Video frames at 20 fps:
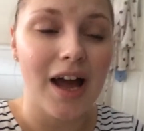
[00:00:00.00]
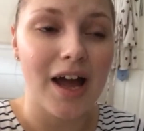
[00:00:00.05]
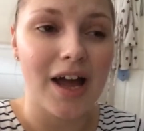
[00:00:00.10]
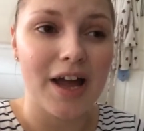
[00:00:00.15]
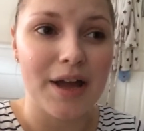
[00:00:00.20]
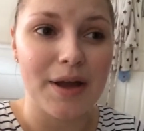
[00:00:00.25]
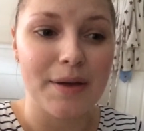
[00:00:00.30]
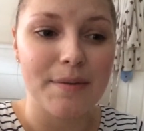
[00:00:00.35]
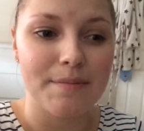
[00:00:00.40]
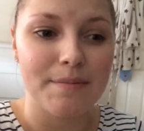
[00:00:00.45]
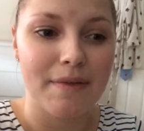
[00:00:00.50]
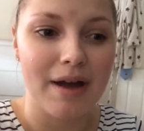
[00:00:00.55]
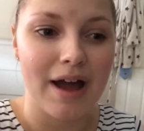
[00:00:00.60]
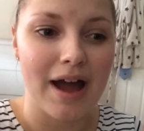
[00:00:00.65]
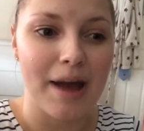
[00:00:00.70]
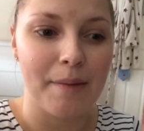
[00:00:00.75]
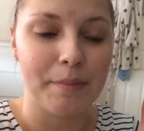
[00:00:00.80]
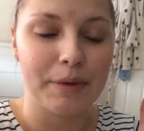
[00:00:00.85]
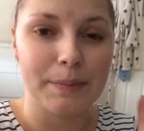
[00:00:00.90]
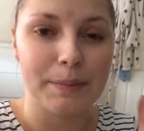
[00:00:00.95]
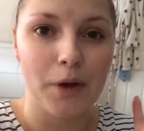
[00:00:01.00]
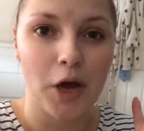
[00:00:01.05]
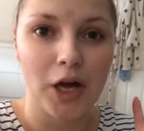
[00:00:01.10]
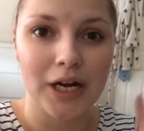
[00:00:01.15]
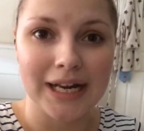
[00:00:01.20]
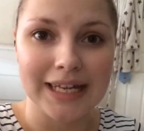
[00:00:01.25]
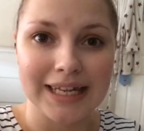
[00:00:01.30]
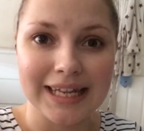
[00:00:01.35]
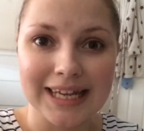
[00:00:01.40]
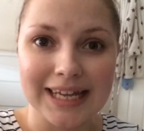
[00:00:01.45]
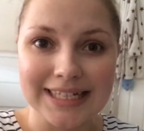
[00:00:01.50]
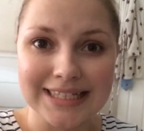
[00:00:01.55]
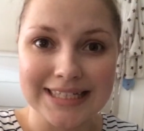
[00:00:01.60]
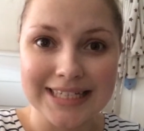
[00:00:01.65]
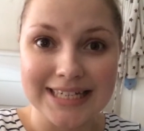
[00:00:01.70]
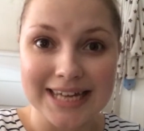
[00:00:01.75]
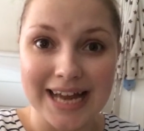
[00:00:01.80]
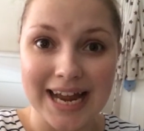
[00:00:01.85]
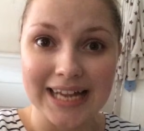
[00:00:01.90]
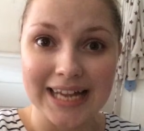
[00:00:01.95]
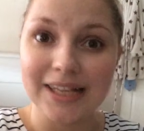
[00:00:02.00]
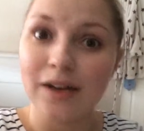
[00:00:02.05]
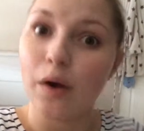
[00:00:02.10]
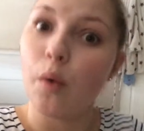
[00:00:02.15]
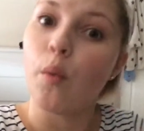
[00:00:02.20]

Um, I'm going to put on a layer tonight,